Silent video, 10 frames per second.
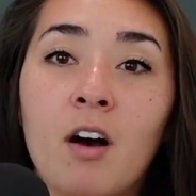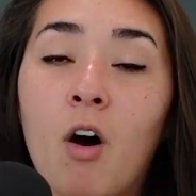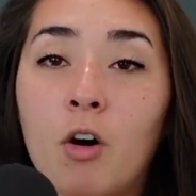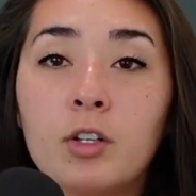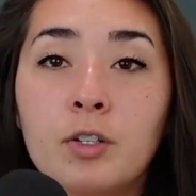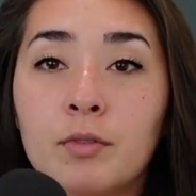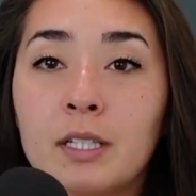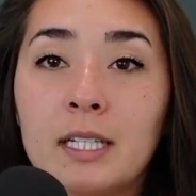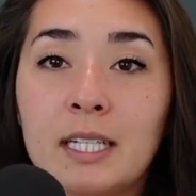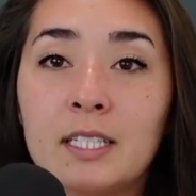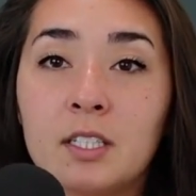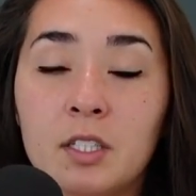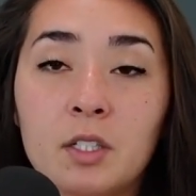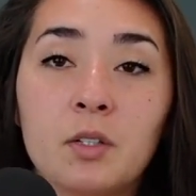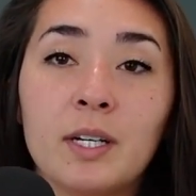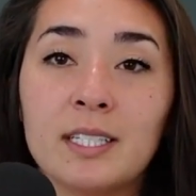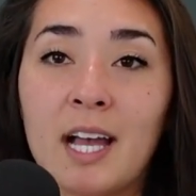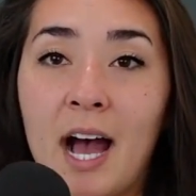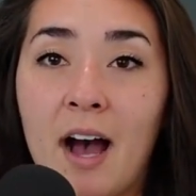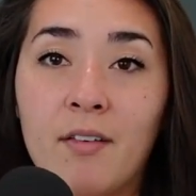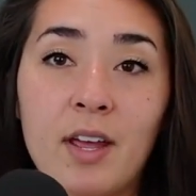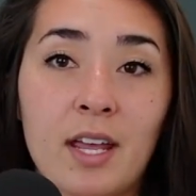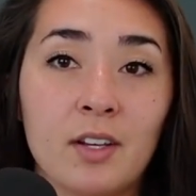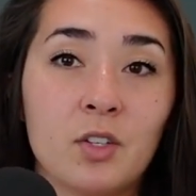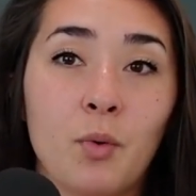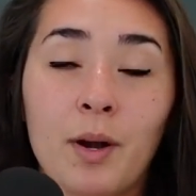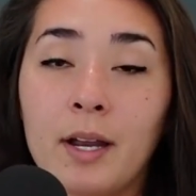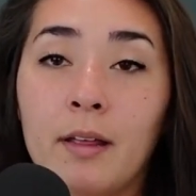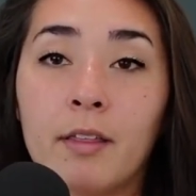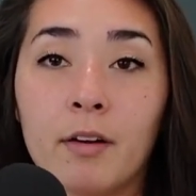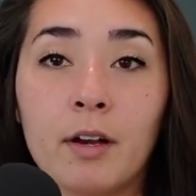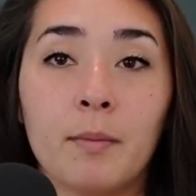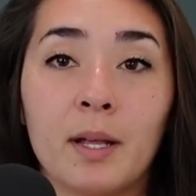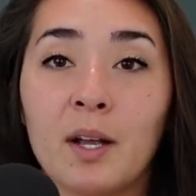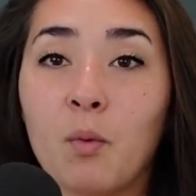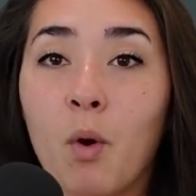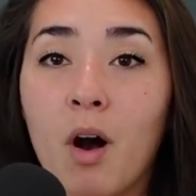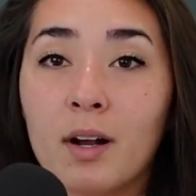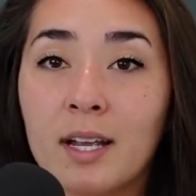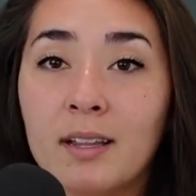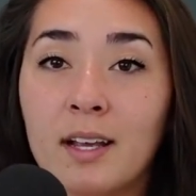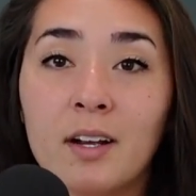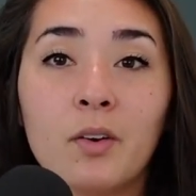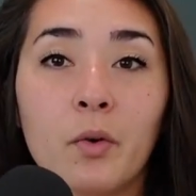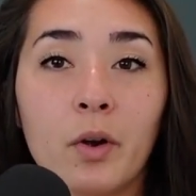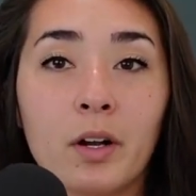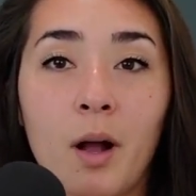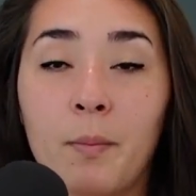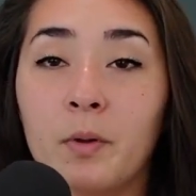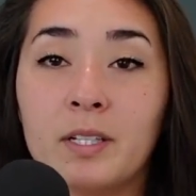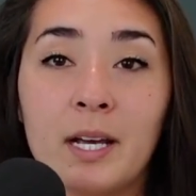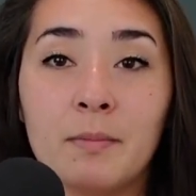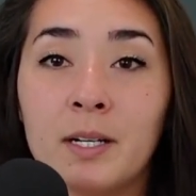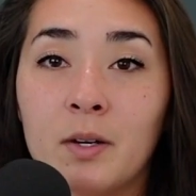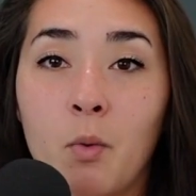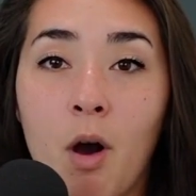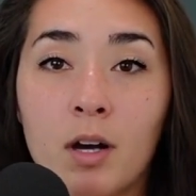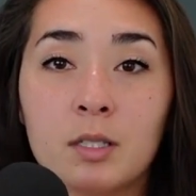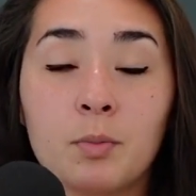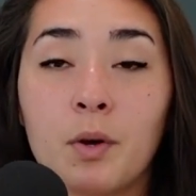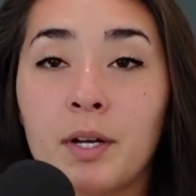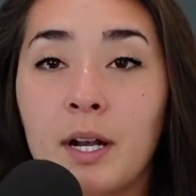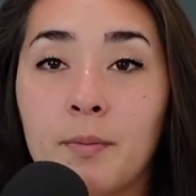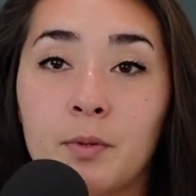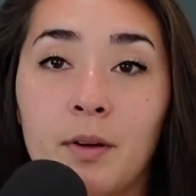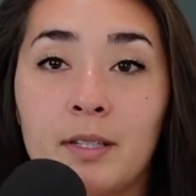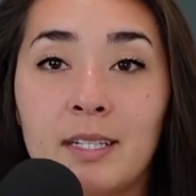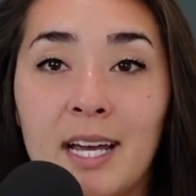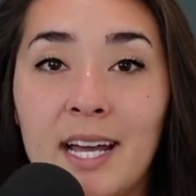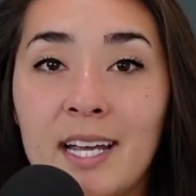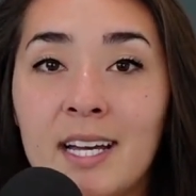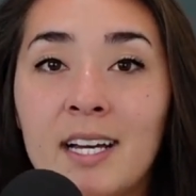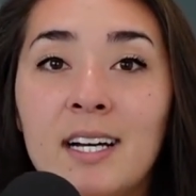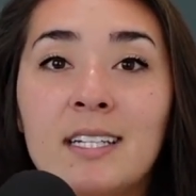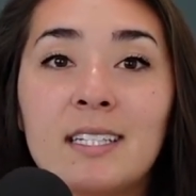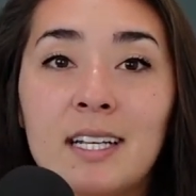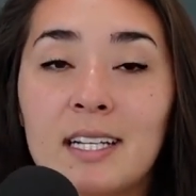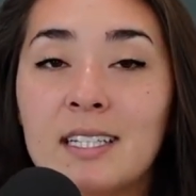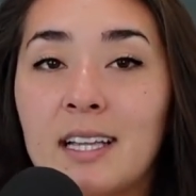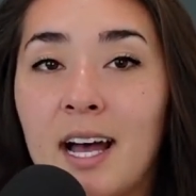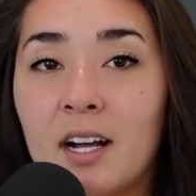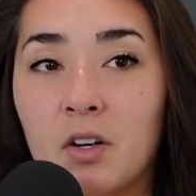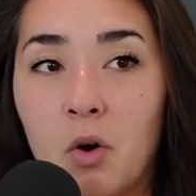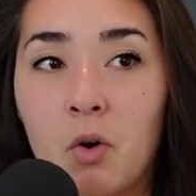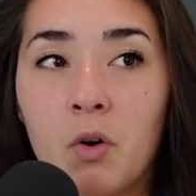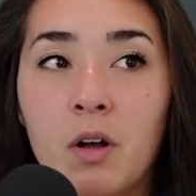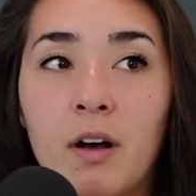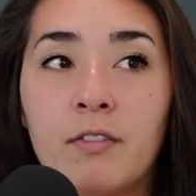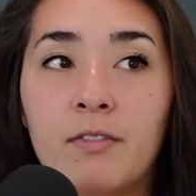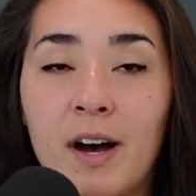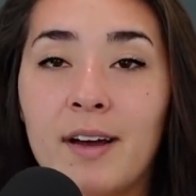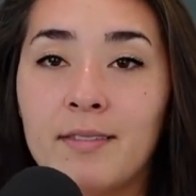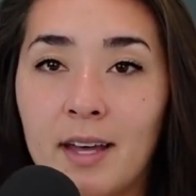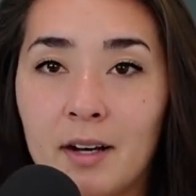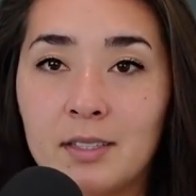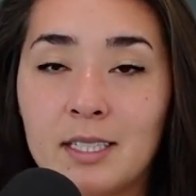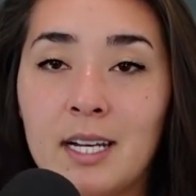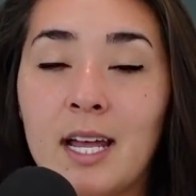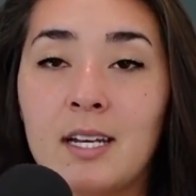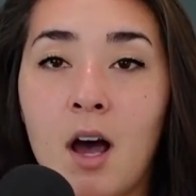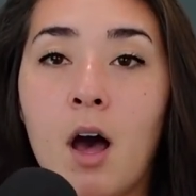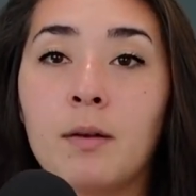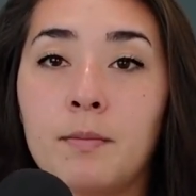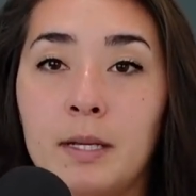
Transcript: All you really need to do is have a 20, 30 minute walk in there or a couple 10 minute walks broken up throughout the day to get to that goal of 5,000 and not